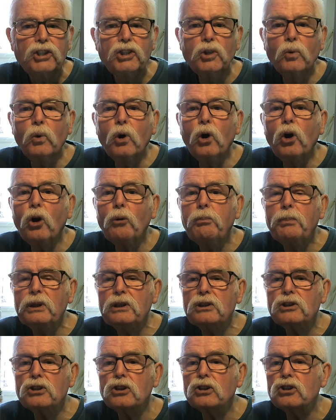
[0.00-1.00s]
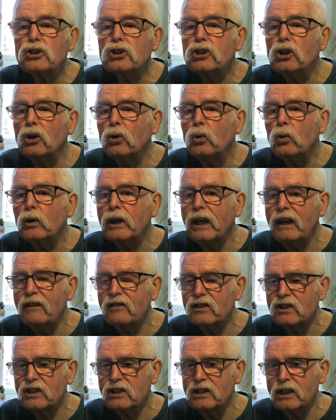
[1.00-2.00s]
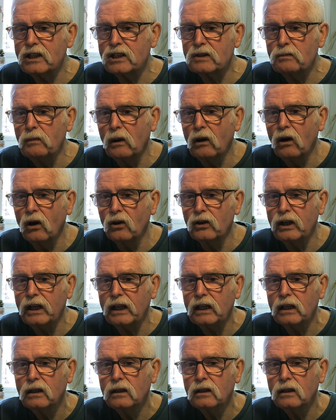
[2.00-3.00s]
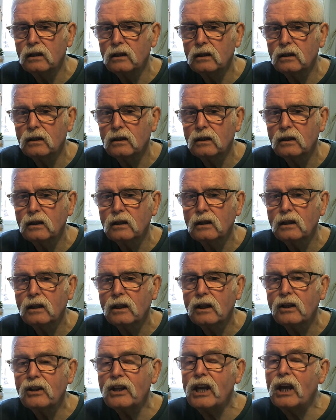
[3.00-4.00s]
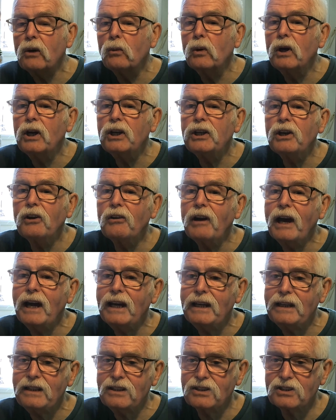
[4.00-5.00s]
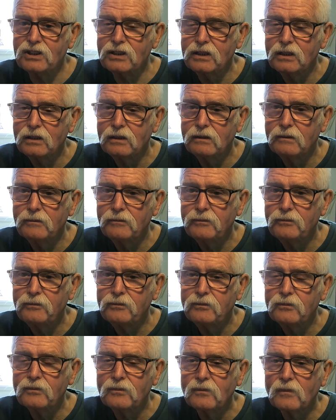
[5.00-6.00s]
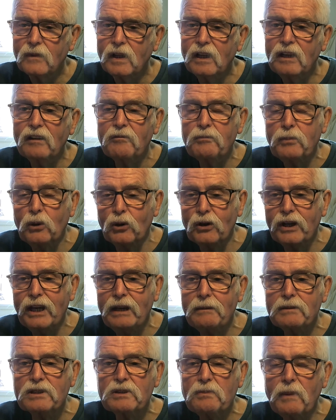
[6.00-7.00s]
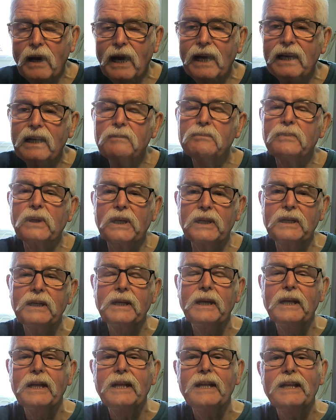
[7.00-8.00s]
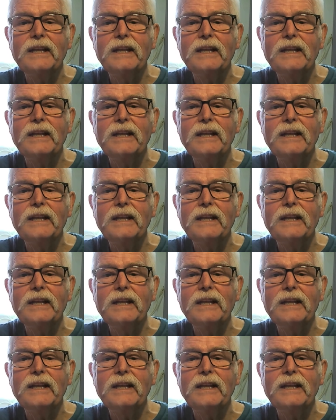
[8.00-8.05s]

You opened two gifts this morning. They were your eyes. And I've put keep smiling, but